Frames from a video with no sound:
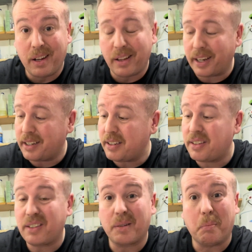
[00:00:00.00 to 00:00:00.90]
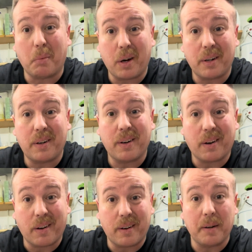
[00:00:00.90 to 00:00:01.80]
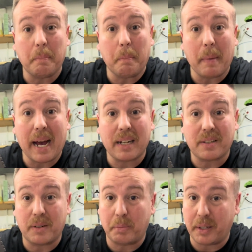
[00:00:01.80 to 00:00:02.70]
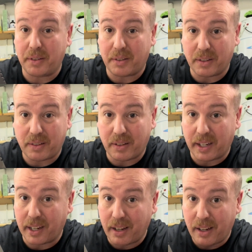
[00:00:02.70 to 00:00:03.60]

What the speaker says: Like, this is a modern art masterpiece, this thing.